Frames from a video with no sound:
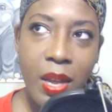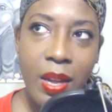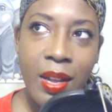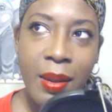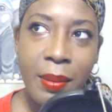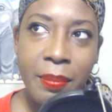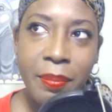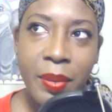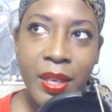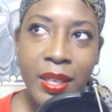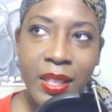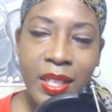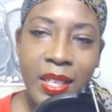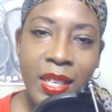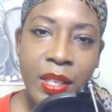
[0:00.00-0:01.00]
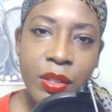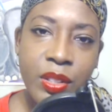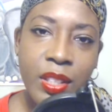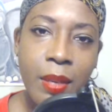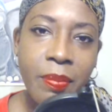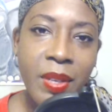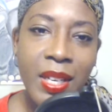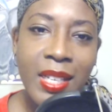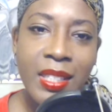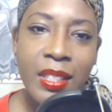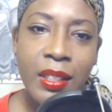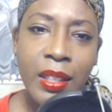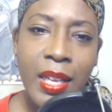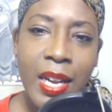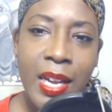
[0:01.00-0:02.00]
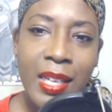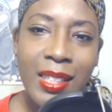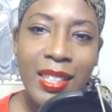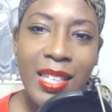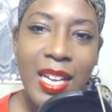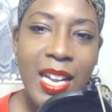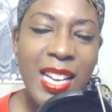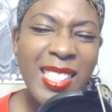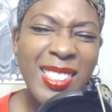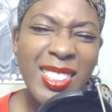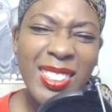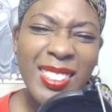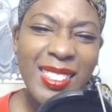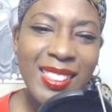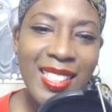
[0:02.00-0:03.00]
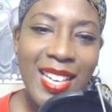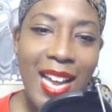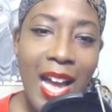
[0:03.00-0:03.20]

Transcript: But again, something I didn't like, it just,